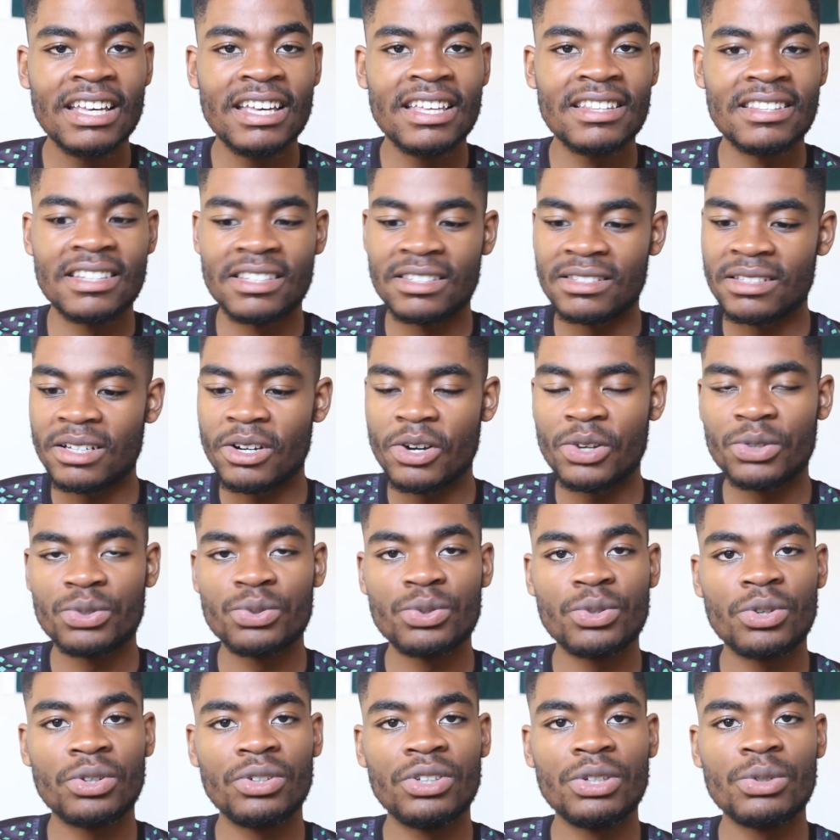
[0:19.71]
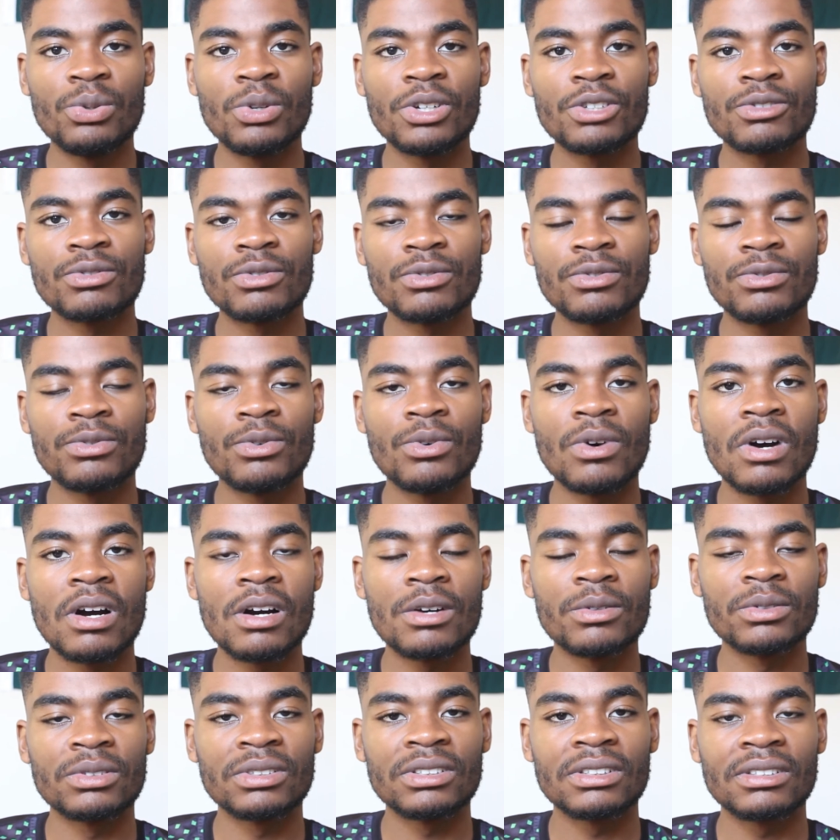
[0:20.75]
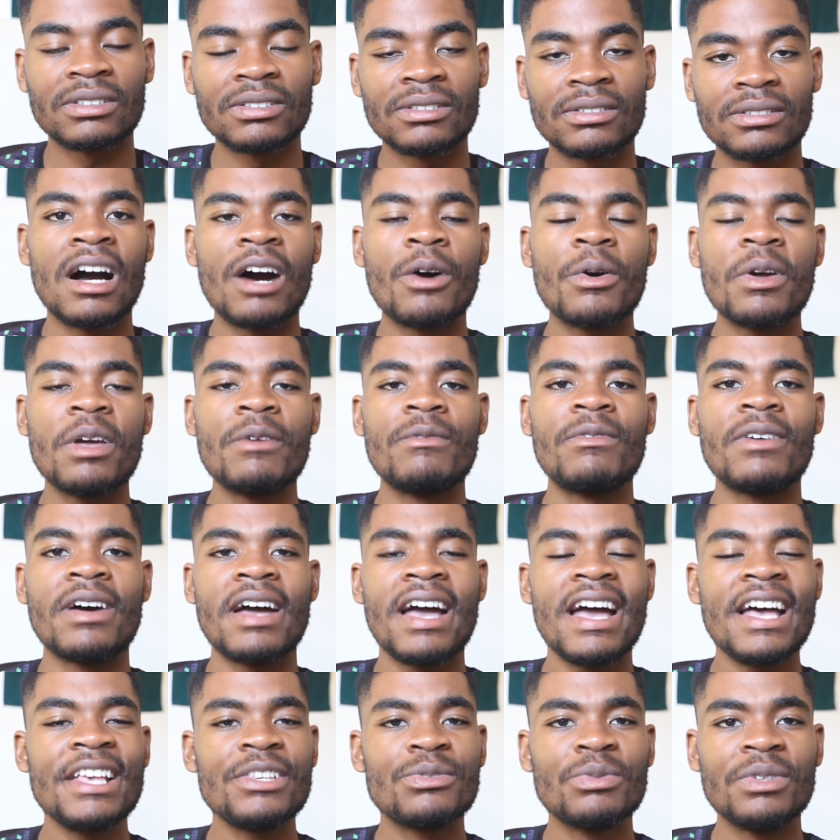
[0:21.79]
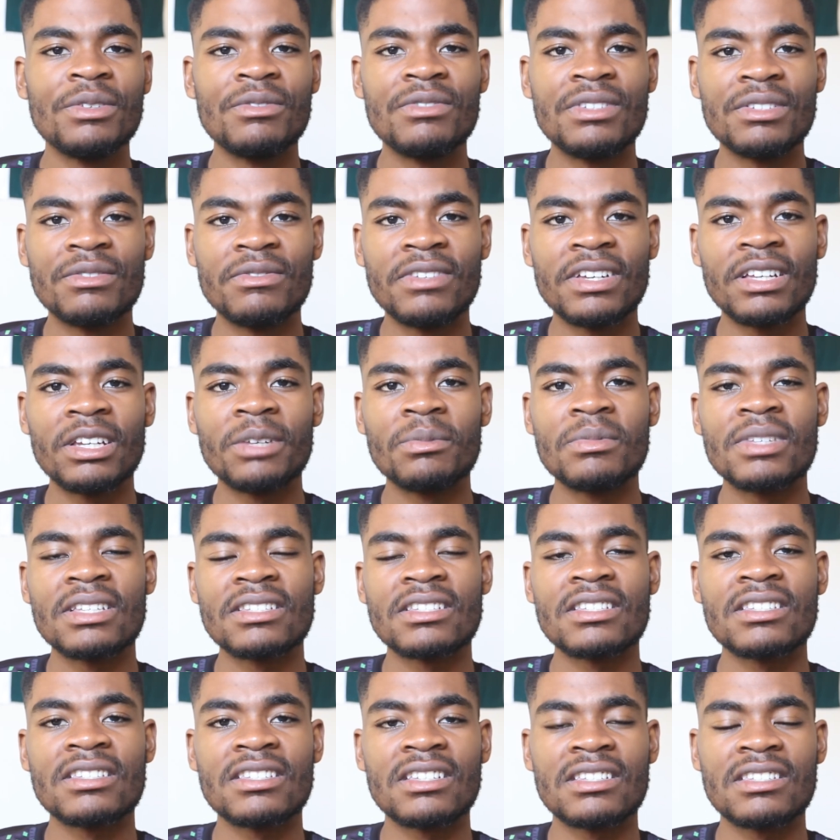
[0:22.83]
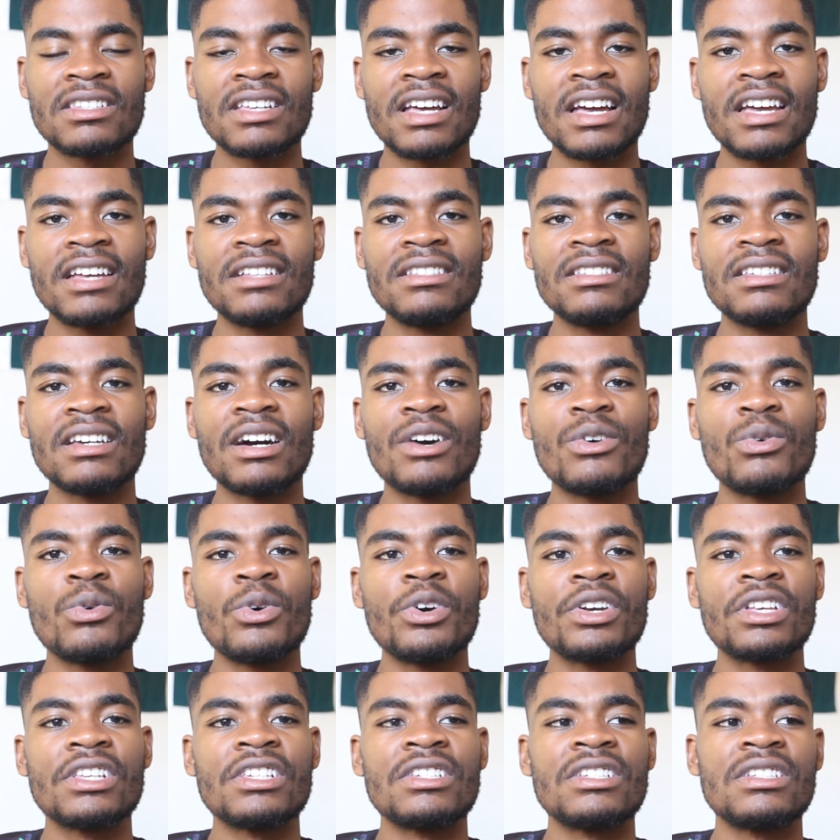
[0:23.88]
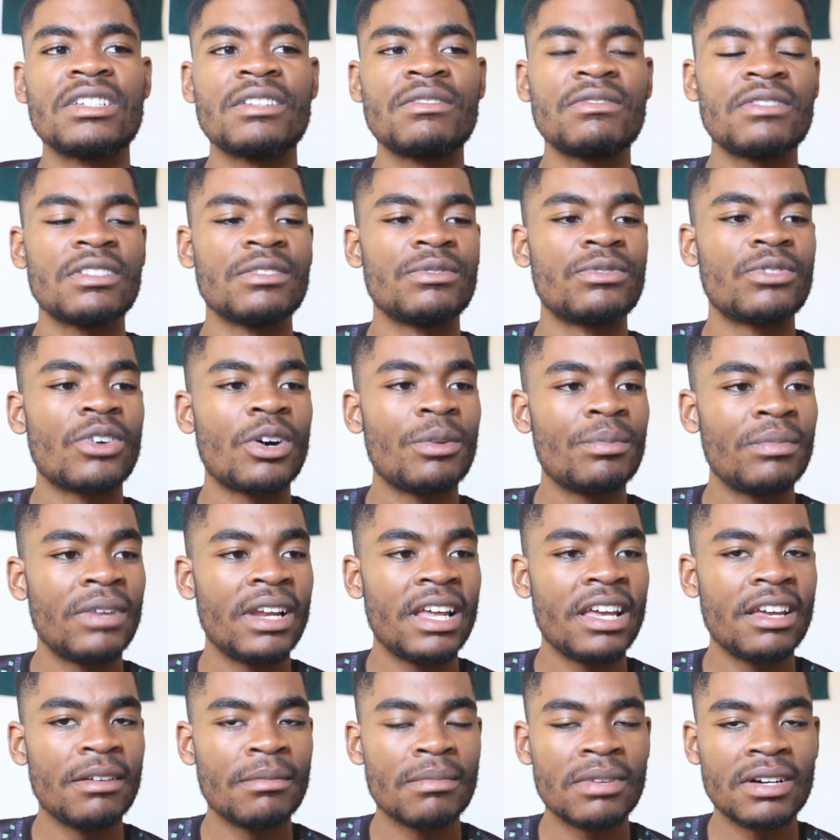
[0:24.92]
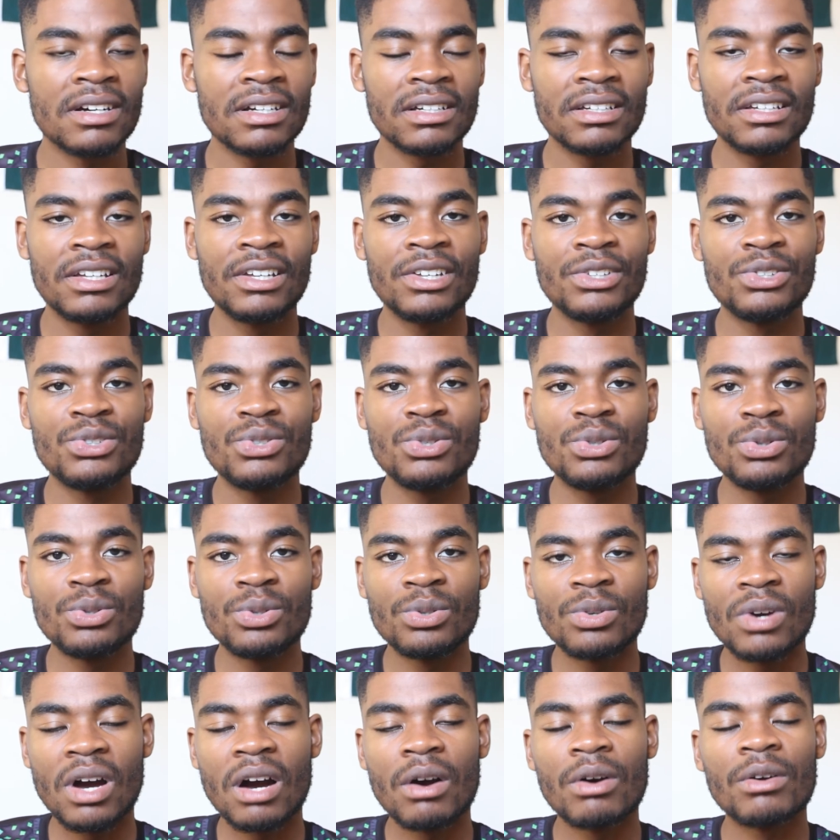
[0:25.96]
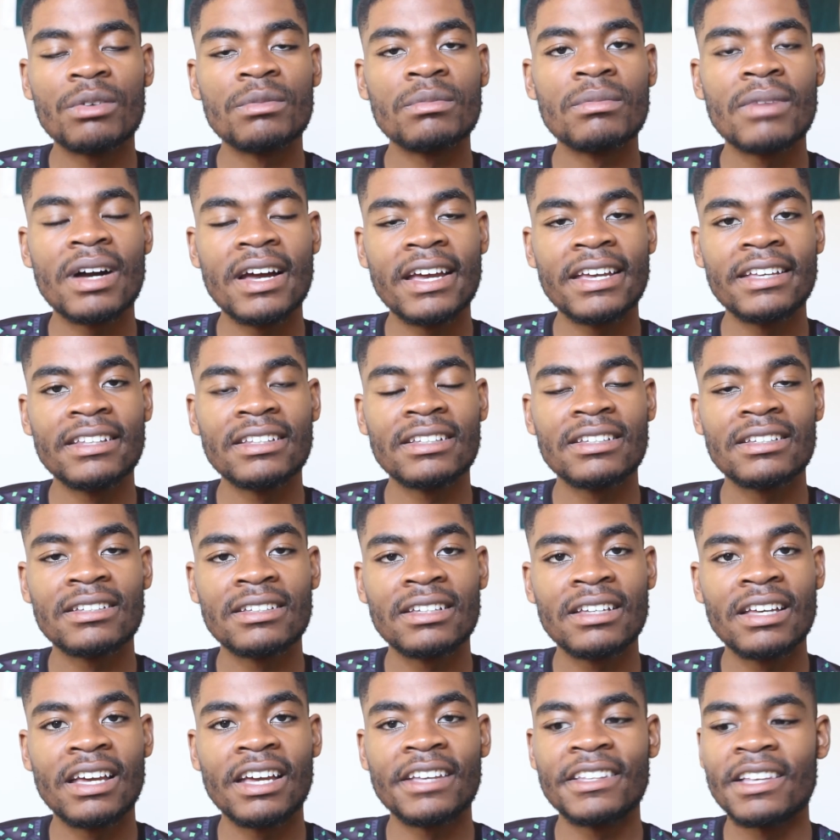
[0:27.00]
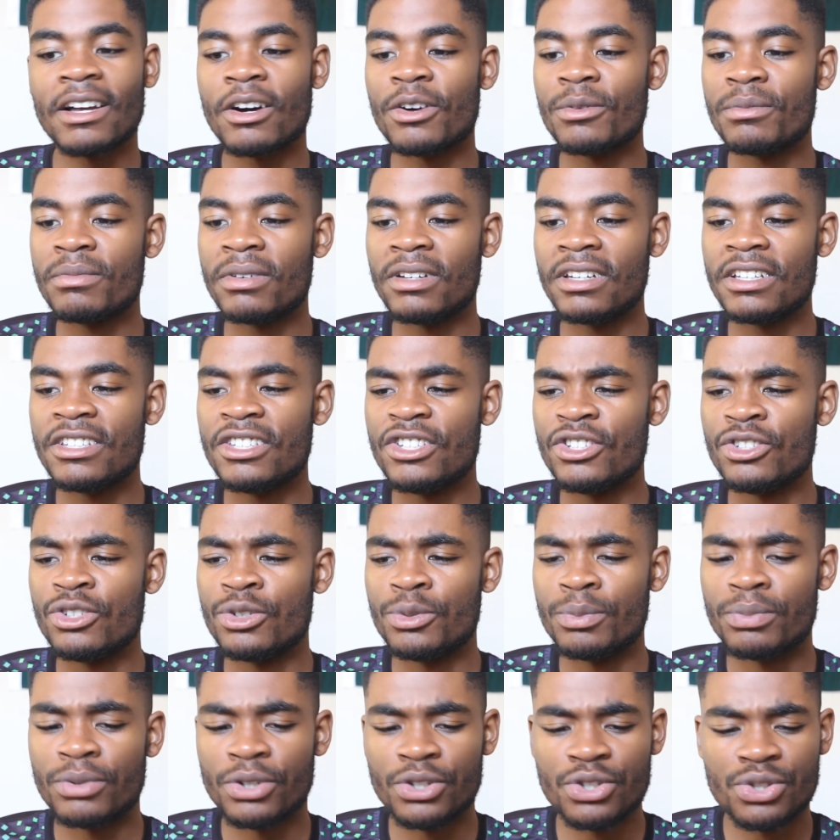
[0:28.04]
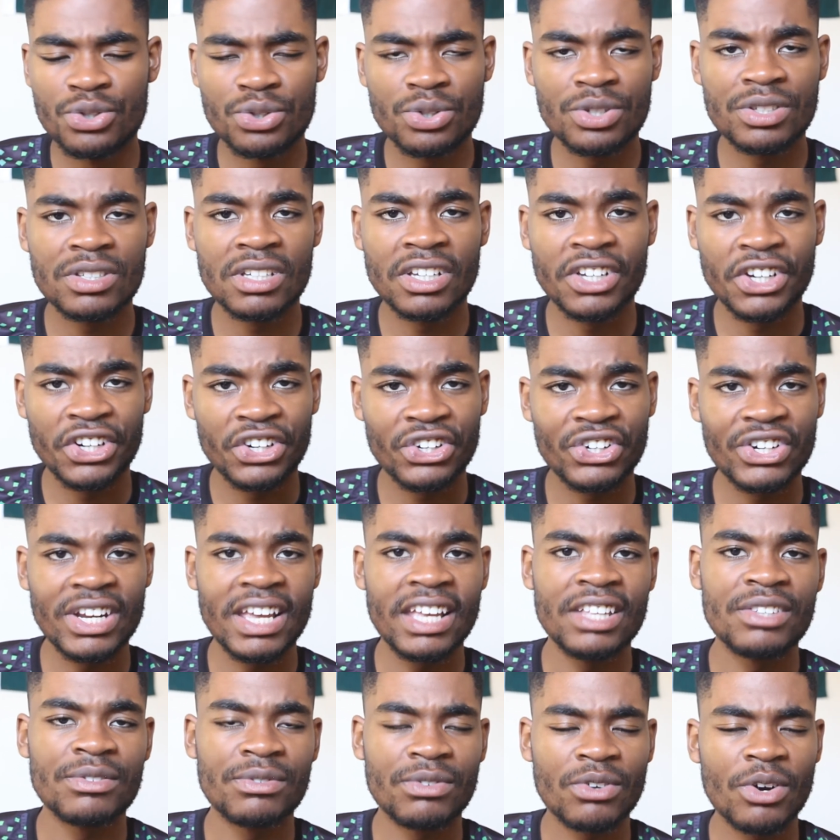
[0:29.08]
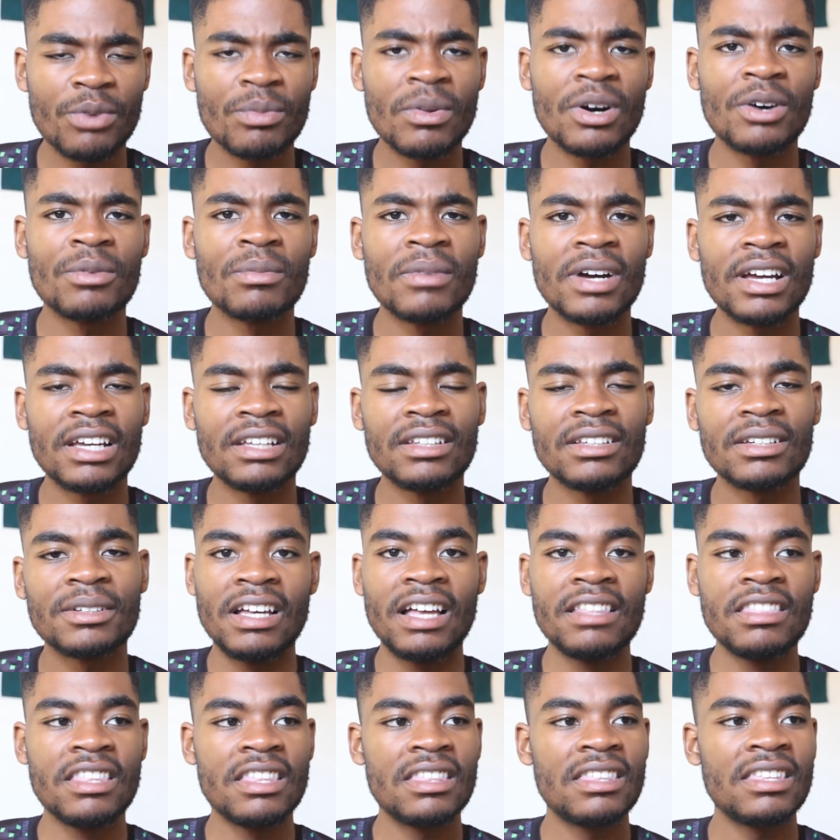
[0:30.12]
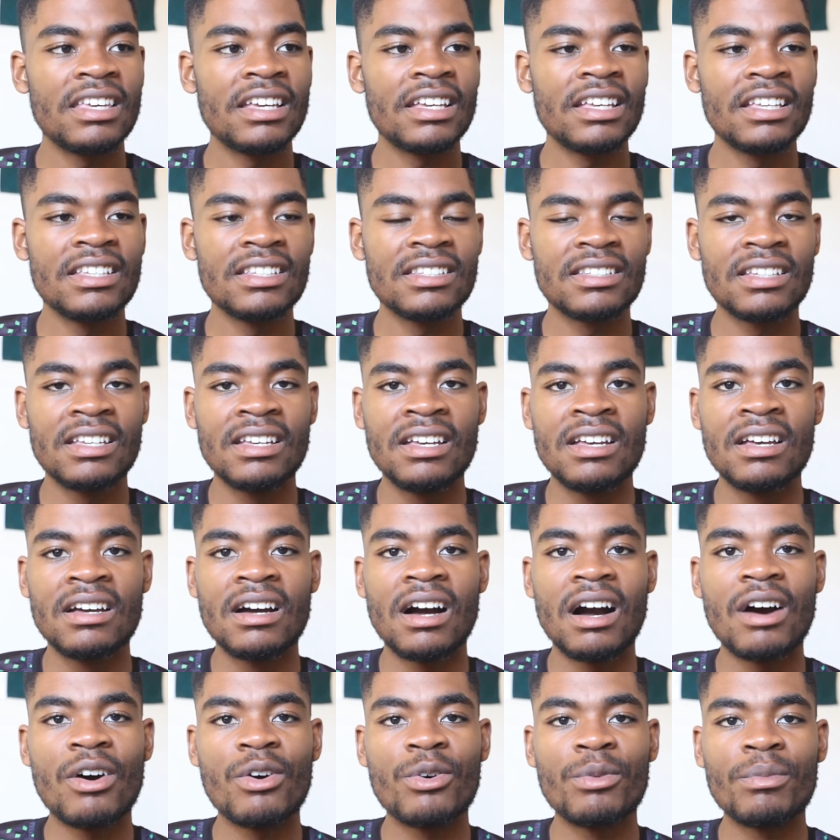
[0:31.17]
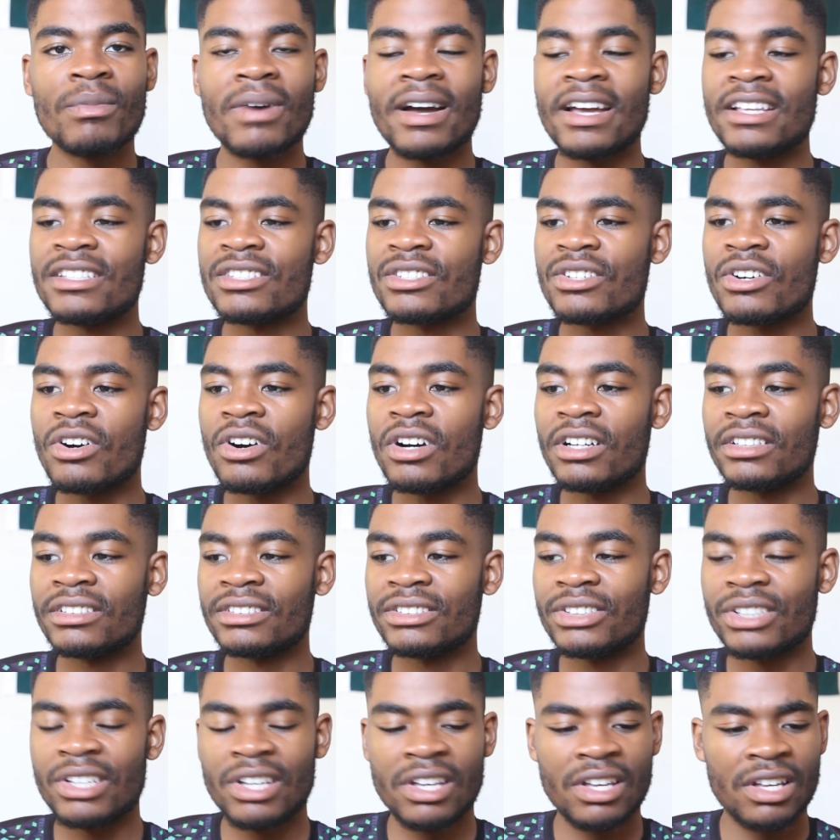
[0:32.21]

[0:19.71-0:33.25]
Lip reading: than someone who only works for 4 hours. However, as we've developed as a society, our work has shifted from labor to our mind and our ability to produce and create from our mind. And the thing is, our minds can't